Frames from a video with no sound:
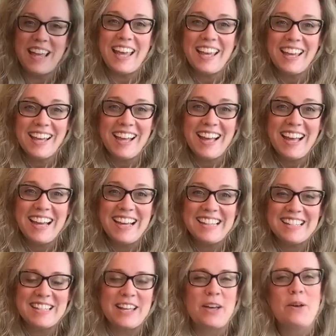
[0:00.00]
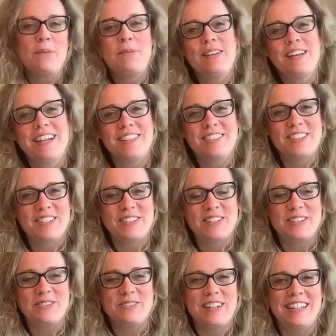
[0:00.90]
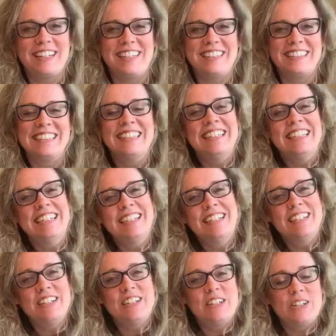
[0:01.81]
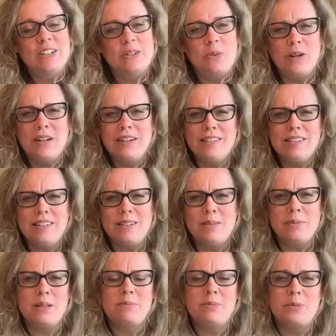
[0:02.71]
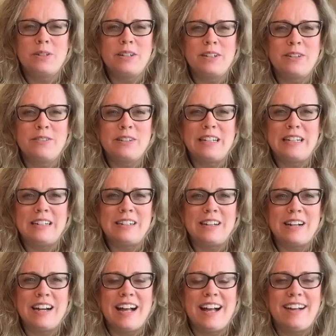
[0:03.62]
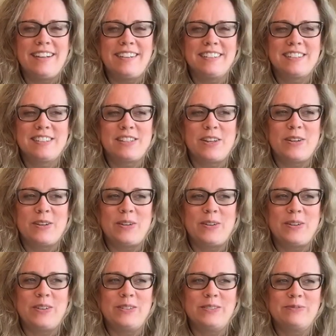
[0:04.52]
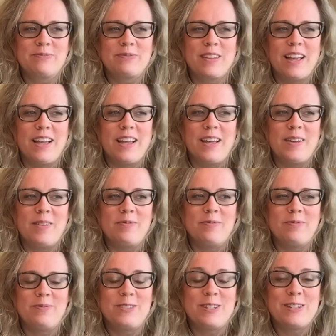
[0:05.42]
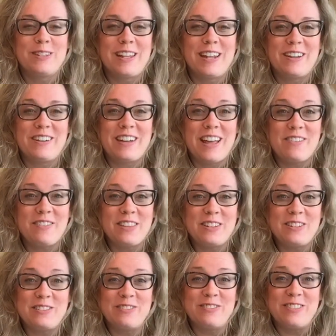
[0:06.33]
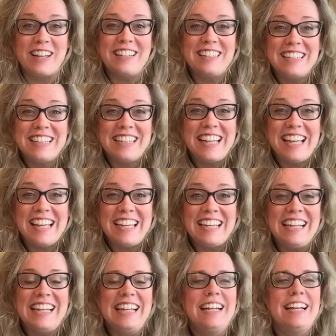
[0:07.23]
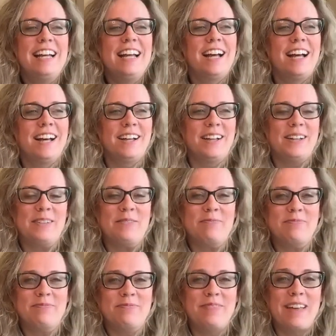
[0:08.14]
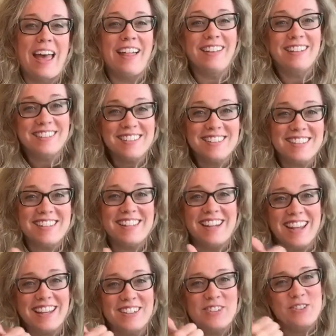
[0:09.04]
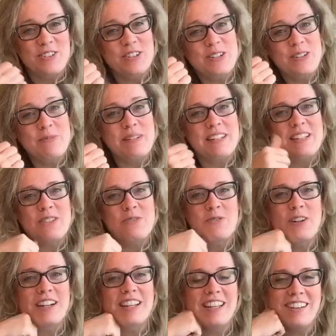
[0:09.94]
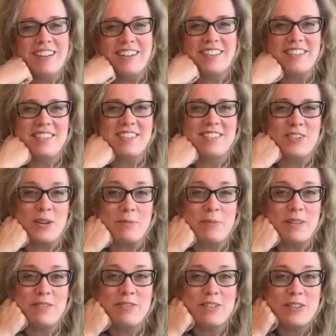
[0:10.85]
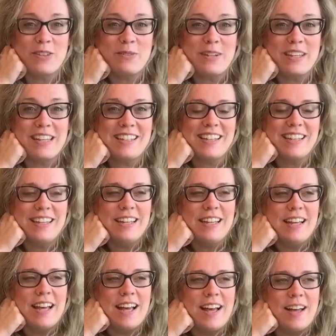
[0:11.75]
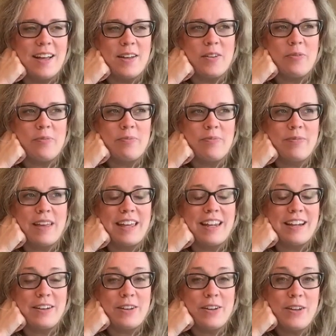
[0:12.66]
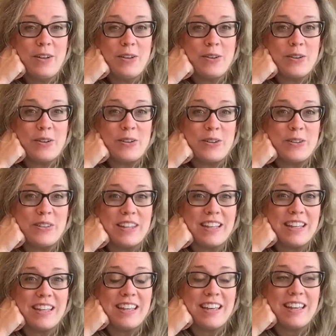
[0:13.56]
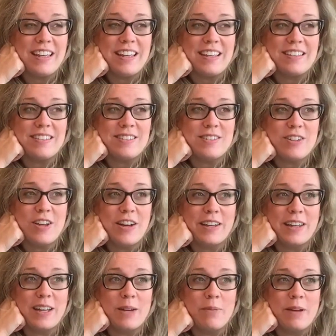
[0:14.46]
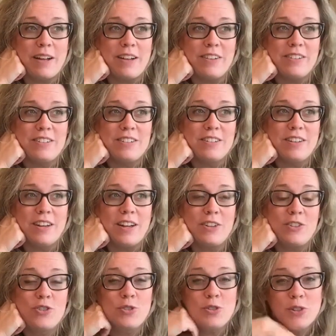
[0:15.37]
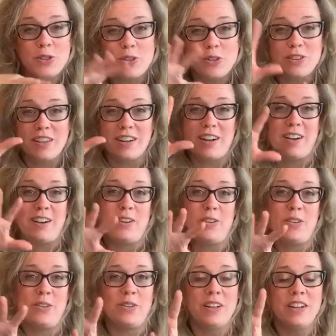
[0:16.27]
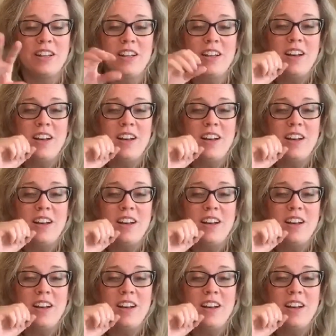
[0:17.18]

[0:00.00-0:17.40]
Hey guys, I hope you guys are doing well. We're a little bit bored over here at our house, so just thought I would have a little fun today. Alex is in the next room and he's working on his sermon for the week. And I know that he is talking about truth, and our new